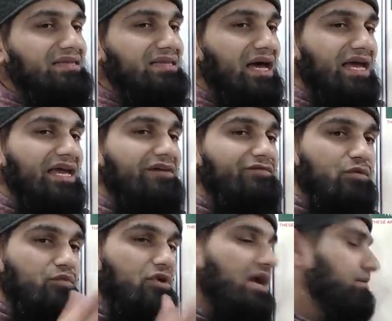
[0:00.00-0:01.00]
Right? If you
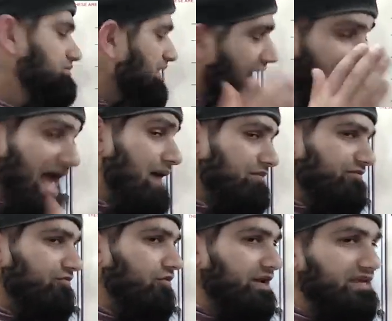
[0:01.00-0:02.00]
put Hamza
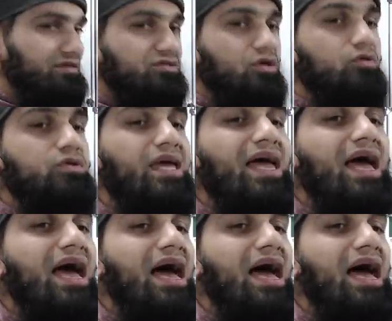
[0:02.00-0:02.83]
before it, so we say